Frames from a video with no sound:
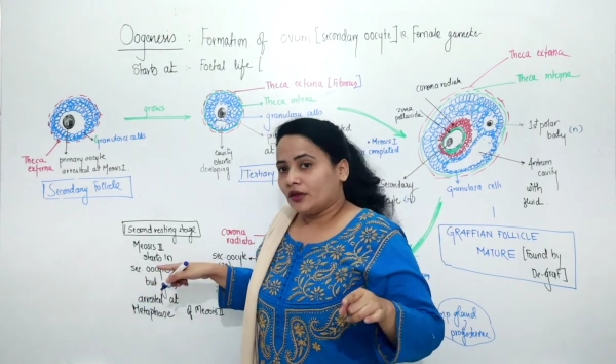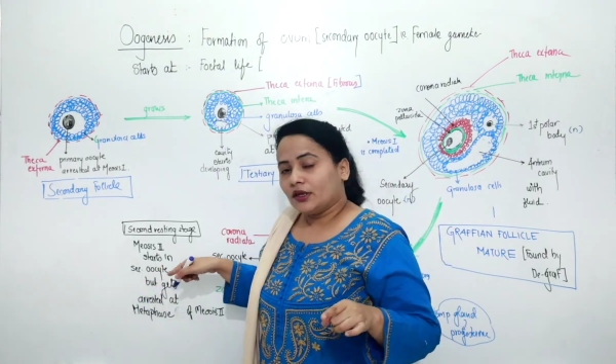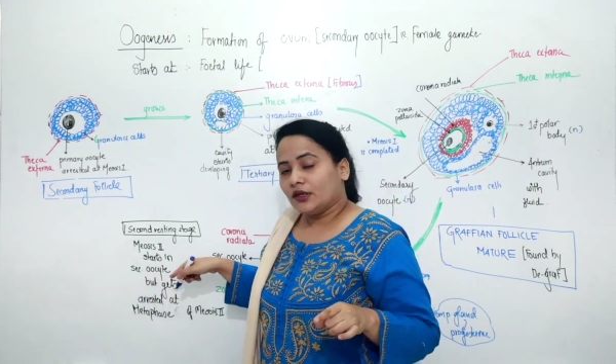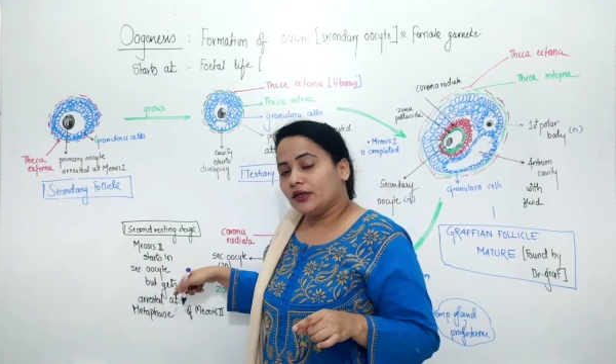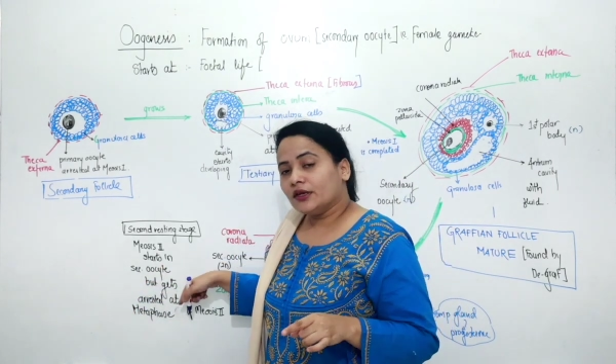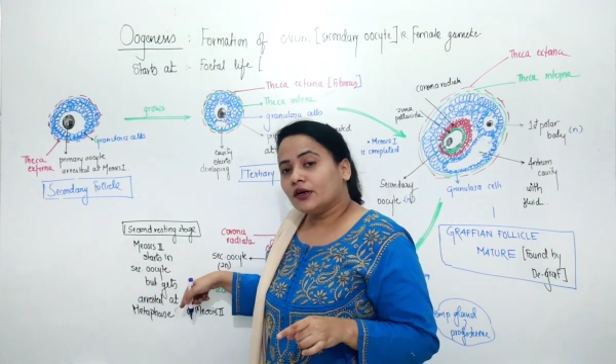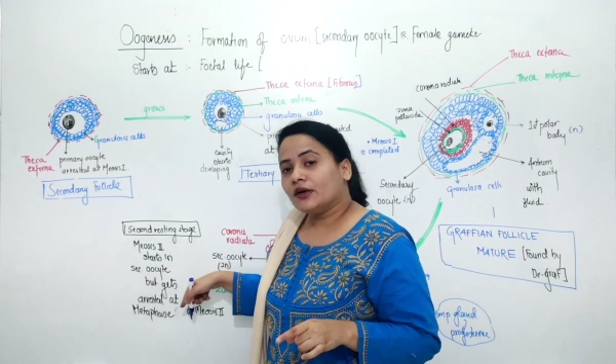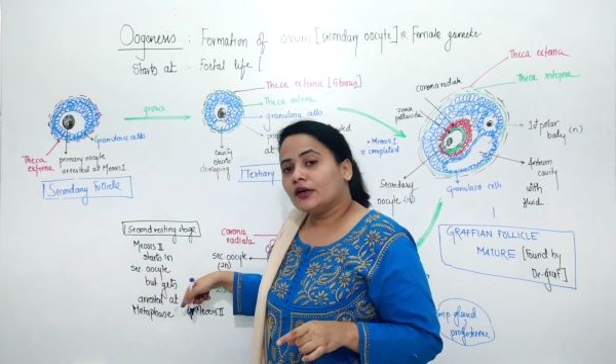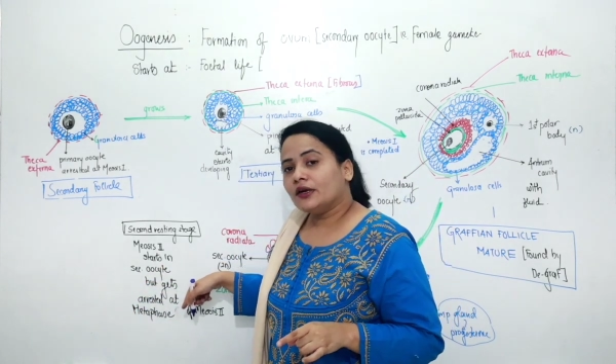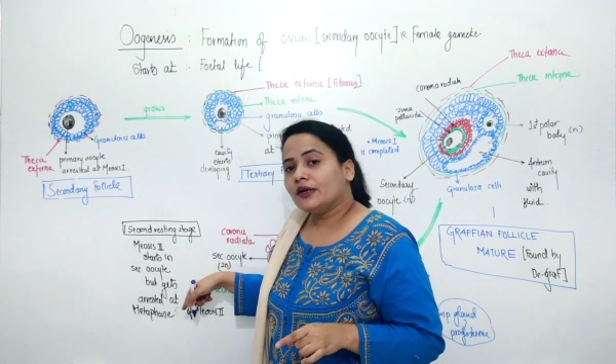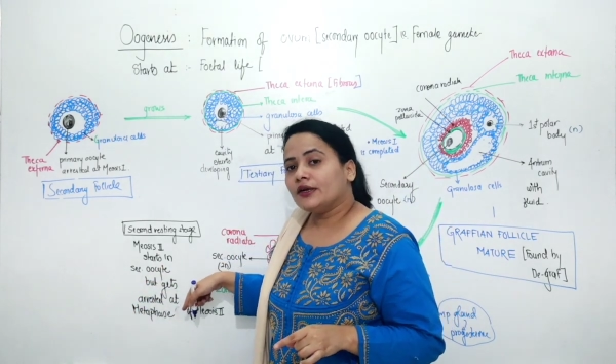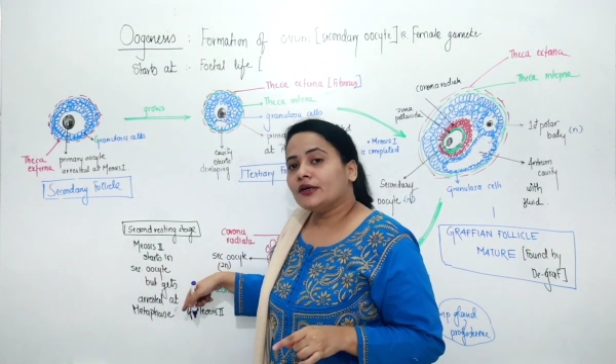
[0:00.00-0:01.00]

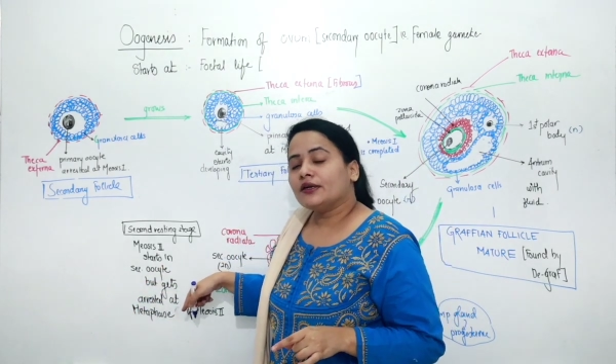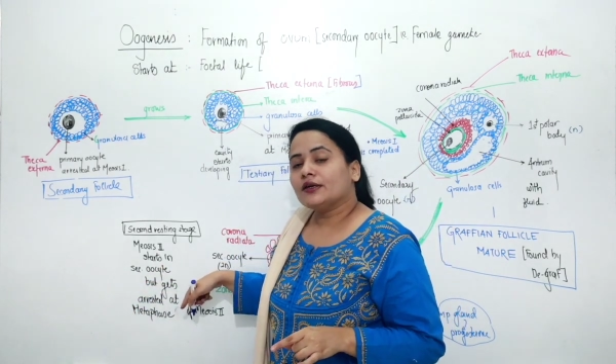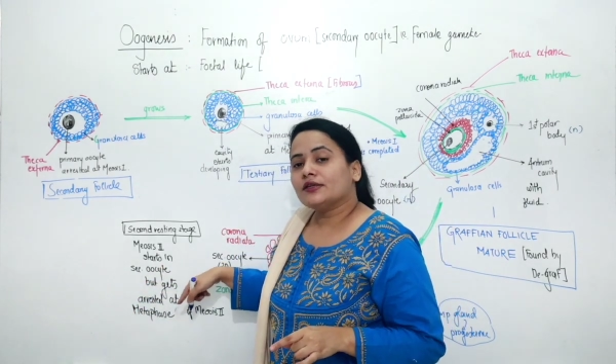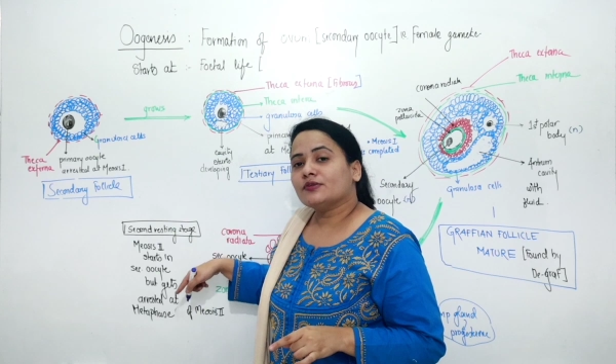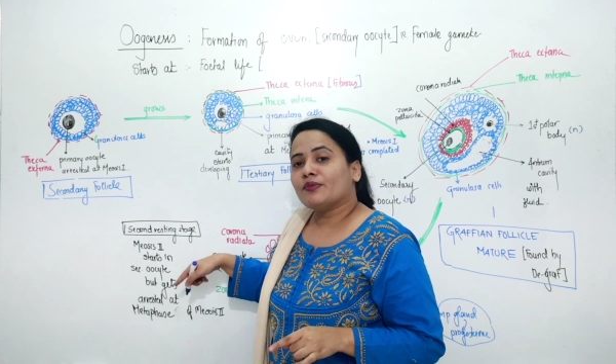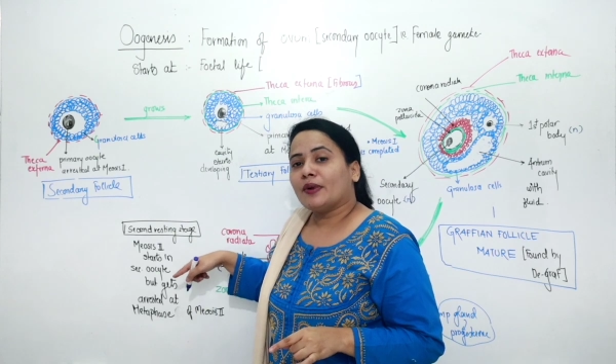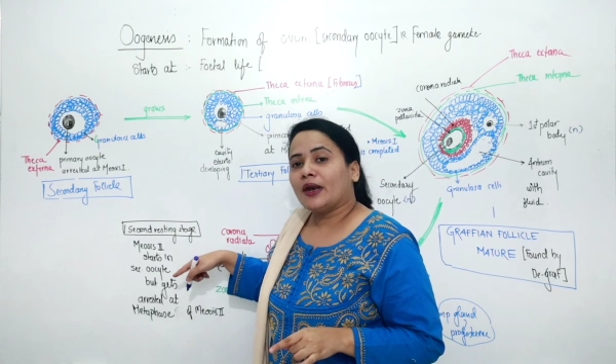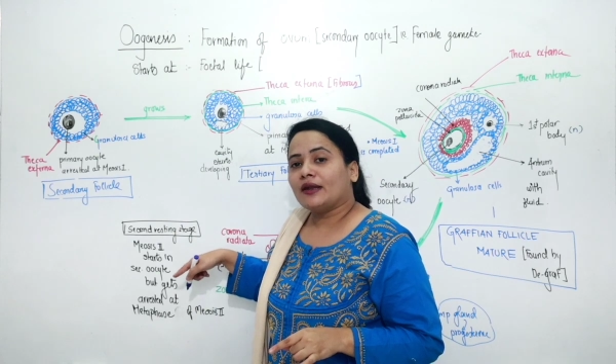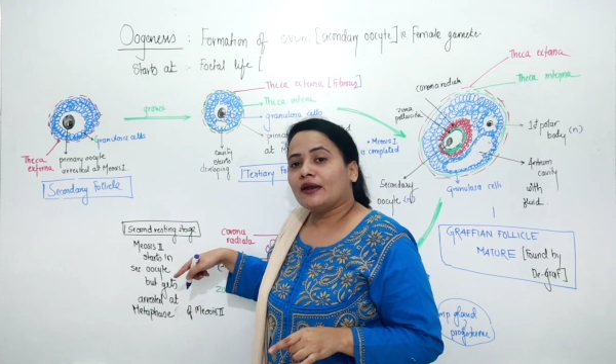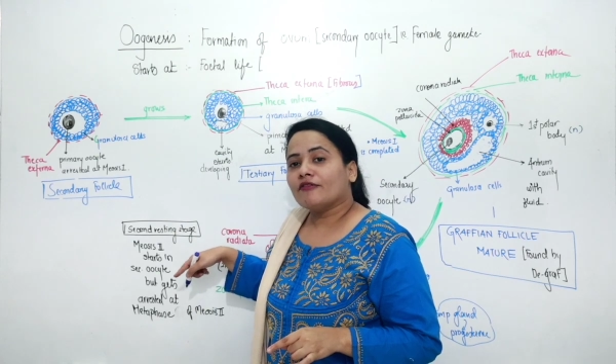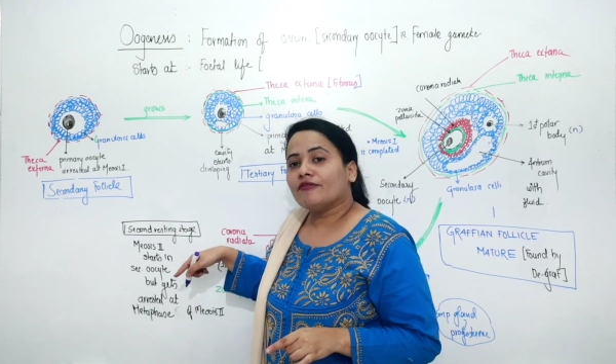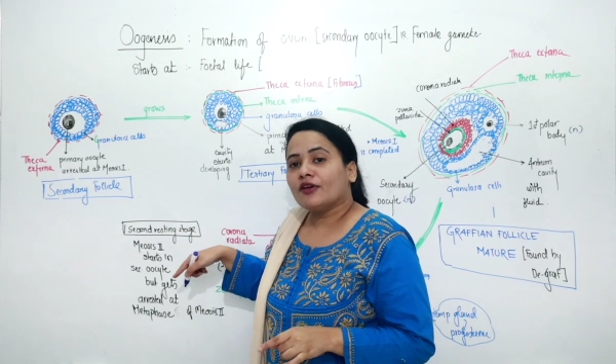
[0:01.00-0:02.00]
Here it is
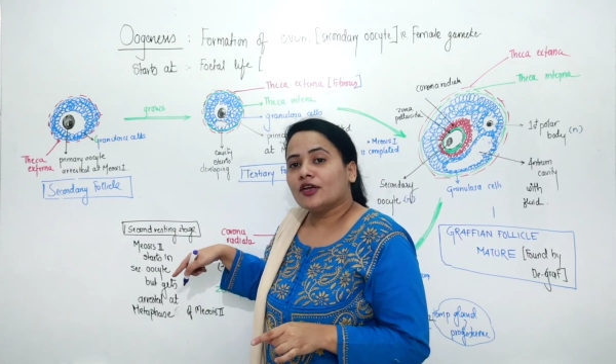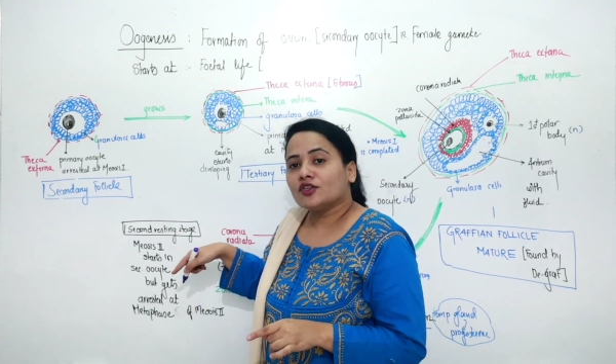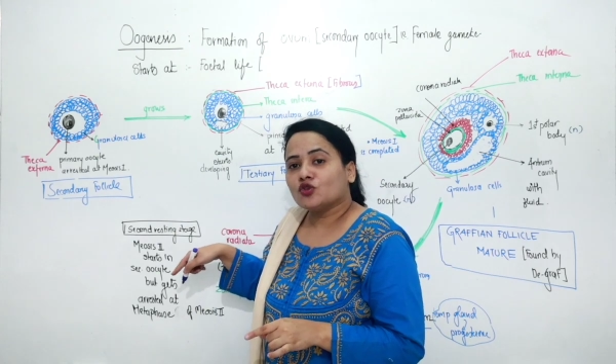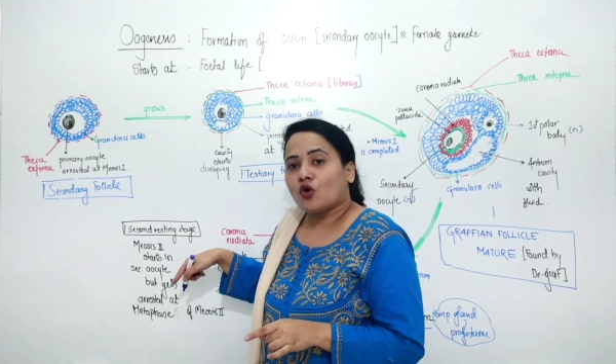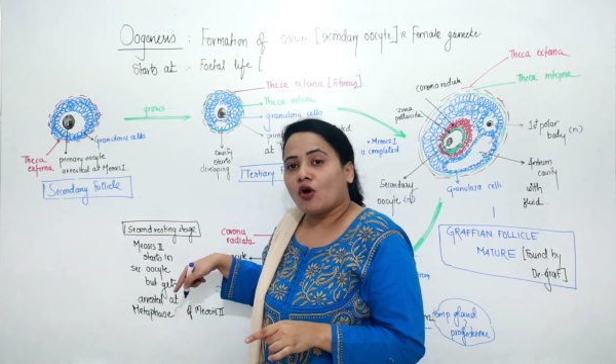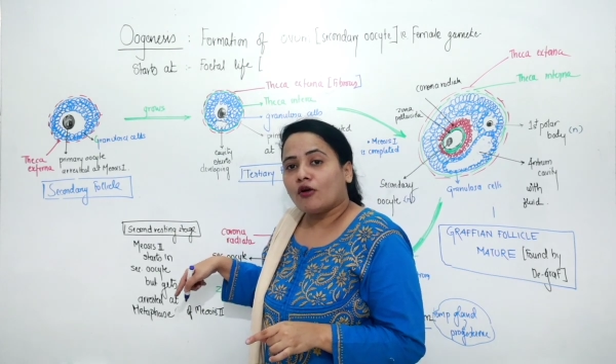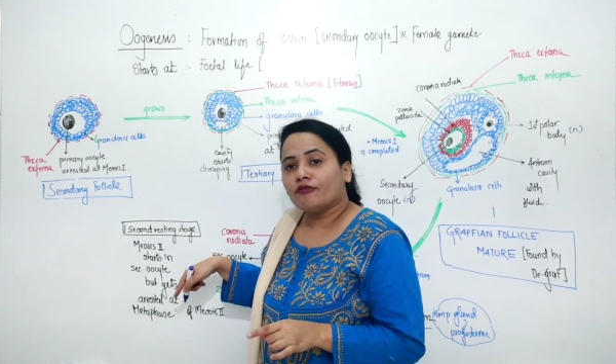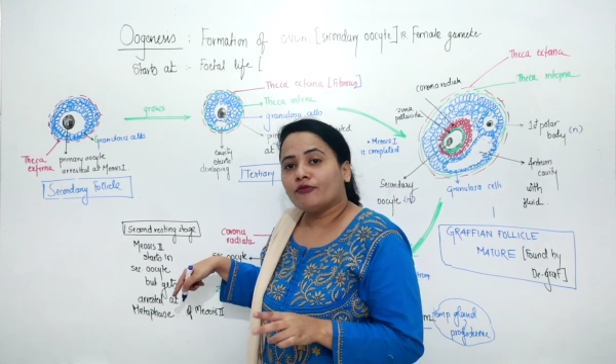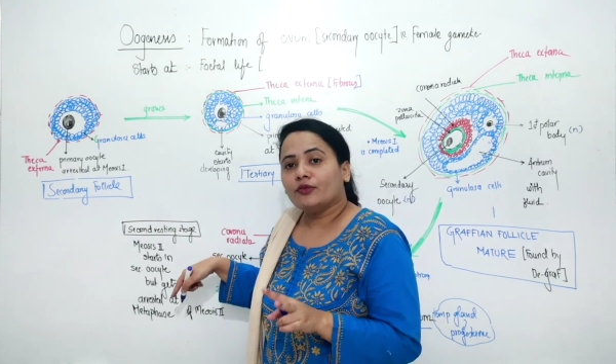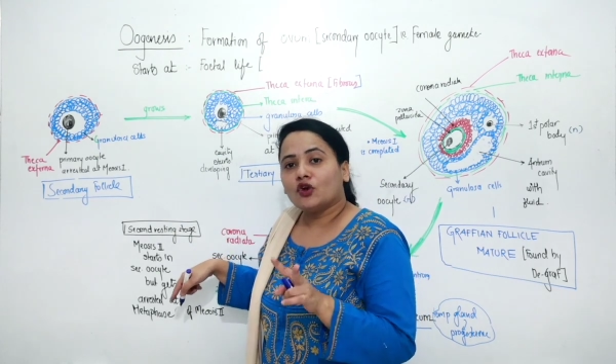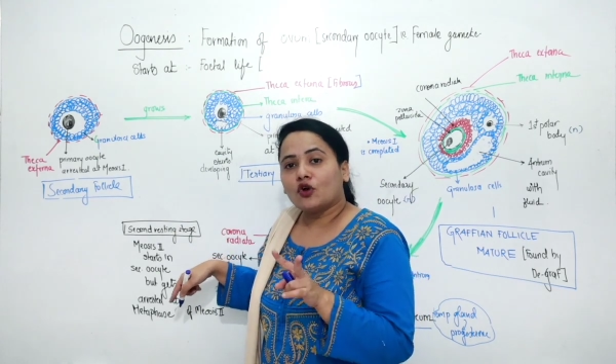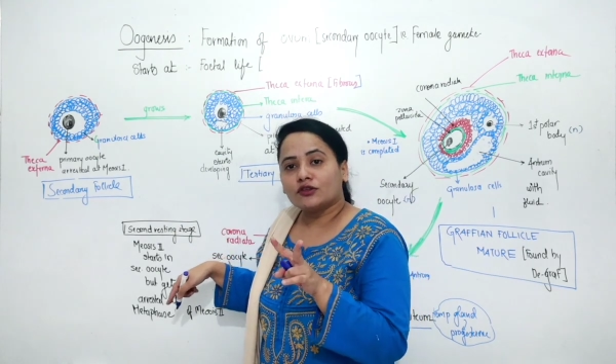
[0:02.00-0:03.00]
metaphase of
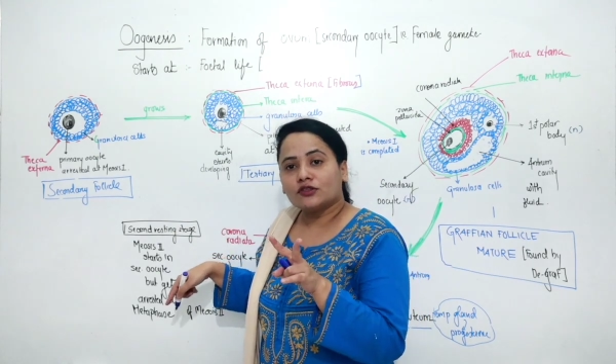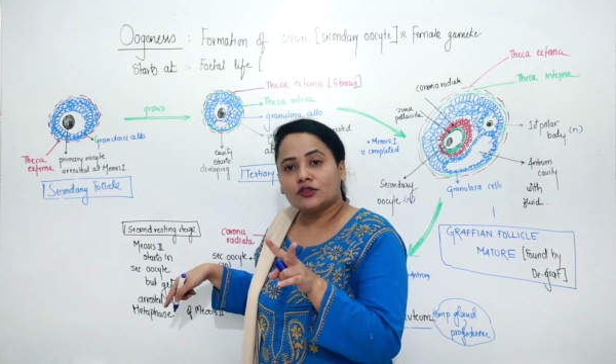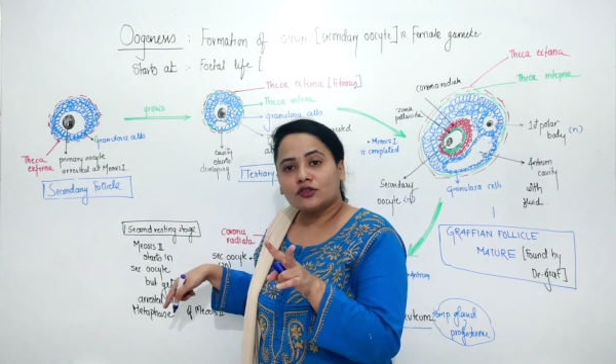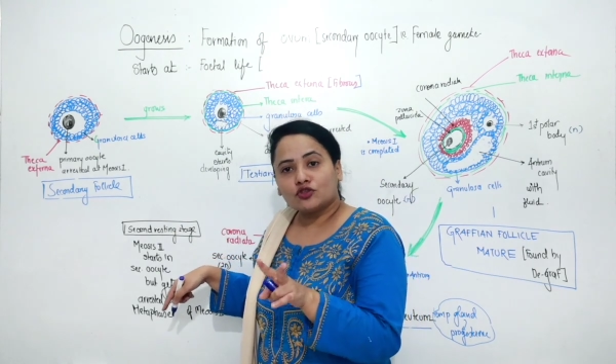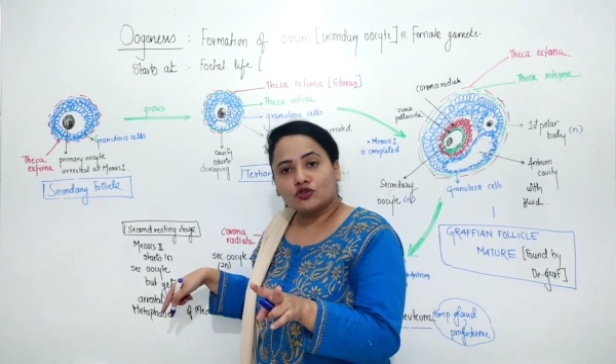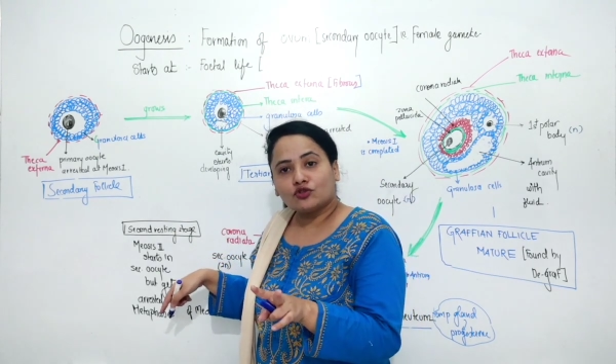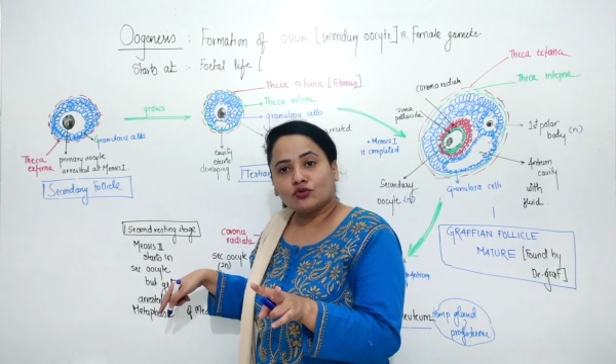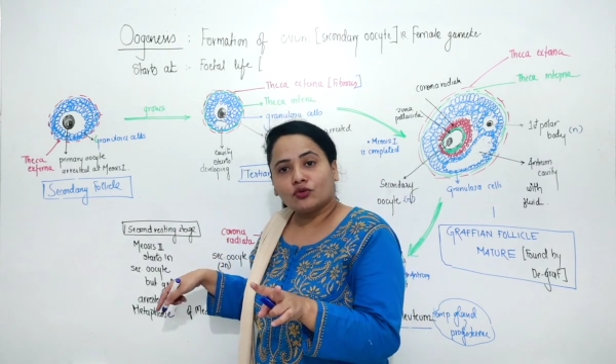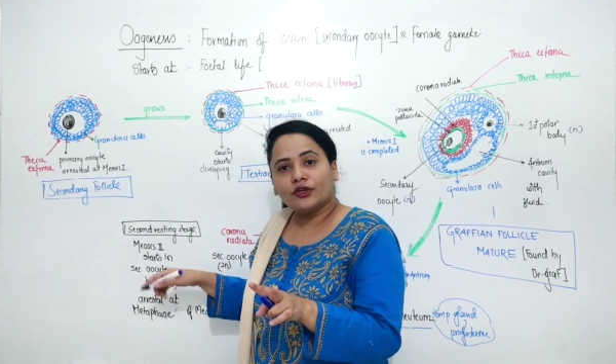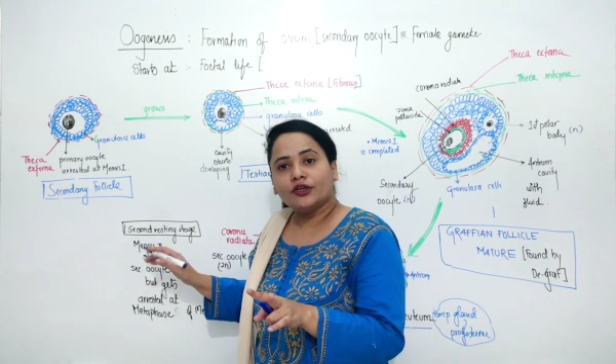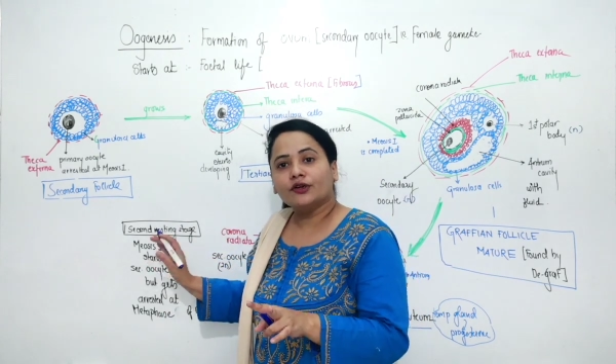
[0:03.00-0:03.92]
meiosis 2,